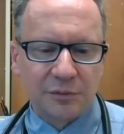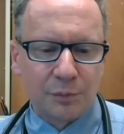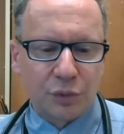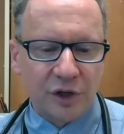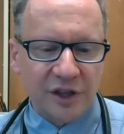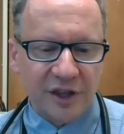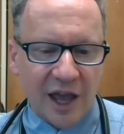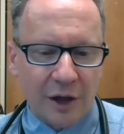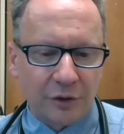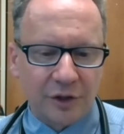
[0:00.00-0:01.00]
breathing
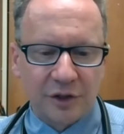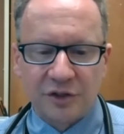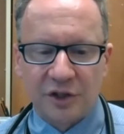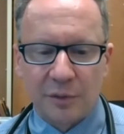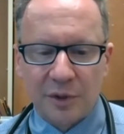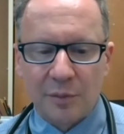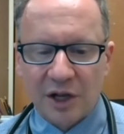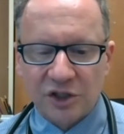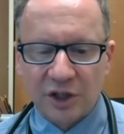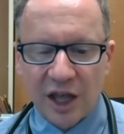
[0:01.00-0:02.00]
out is going to be
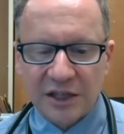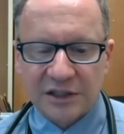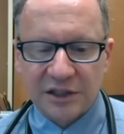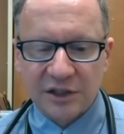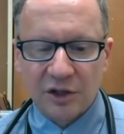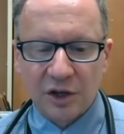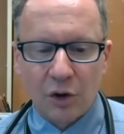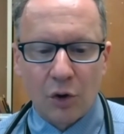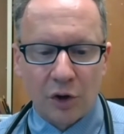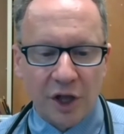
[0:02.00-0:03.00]
much less
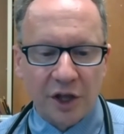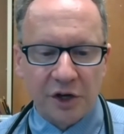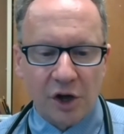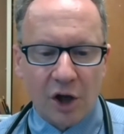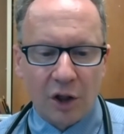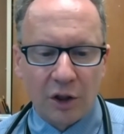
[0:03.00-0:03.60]
or none at all.